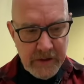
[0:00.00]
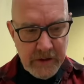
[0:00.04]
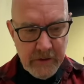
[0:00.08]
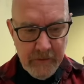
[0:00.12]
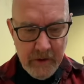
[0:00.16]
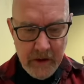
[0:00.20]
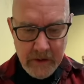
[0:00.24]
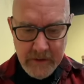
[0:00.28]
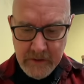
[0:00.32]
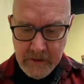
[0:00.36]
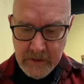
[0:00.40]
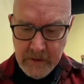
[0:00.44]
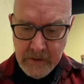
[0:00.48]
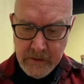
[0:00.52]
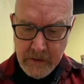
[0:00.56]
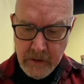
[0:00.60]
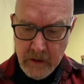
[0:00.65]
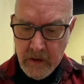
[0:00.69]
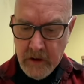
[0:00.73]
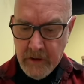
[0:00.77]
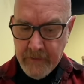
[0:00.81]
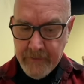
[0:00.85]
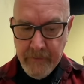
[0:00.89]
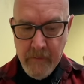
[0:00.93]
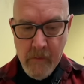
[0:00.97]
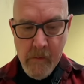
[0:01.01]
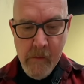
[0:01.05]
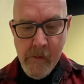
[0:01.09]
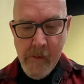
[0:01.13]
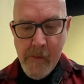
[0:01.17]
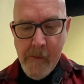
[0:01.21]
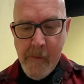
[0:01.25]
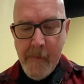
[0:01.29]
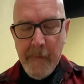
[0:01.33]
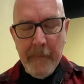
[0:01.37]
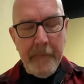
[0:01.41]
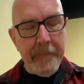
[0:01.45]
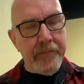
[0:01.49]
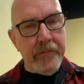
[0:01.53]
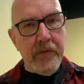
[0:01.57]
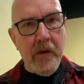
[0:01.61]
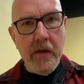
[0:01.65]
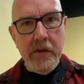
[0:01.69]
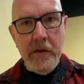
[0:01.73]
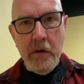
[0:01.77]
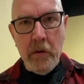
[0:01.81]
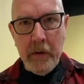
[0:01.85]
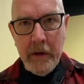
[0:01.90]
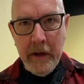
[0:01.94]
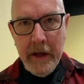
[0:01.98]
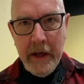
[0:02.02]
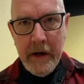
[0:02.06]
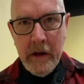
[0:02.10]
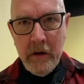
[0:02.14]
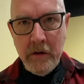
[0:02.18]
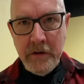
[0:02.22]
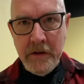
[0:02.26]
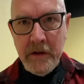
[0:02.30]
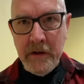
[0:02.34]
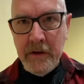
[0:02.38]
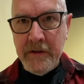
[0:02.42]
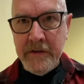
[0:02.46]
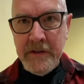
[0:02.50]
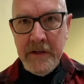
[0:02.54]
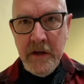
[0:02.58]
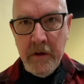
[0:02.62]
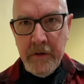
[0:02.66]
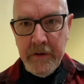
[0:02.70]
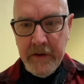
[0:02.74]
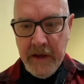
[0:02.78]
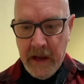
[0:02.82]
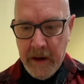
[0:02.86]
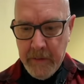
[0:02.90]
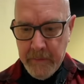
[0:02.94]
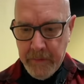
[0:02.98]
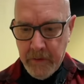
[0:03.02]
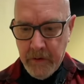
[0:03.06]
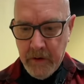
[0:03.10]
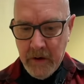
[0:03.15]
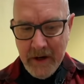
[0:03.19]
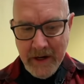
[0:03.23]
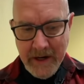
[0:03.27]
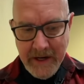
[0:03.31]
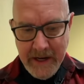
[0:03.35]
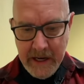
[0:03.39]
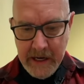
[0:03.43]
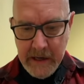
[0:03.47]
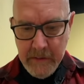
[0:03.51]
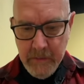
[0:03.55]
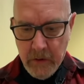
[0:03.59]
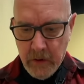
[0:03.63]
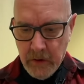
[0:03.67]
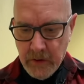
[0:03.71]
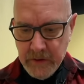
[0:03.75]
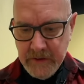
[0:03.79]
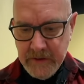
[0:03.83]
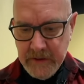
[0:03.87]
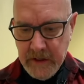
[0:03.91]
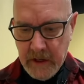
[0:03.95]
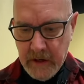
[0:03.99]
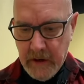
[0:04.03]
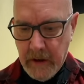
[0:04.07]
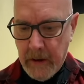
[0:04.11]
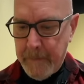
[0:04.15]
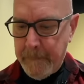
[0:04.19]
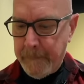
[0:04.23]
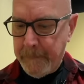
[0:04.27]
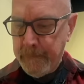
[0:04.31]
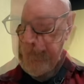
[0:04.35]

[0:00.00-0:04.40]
the rest of this off. Then we'll head out to the stealth camper and get them all set up.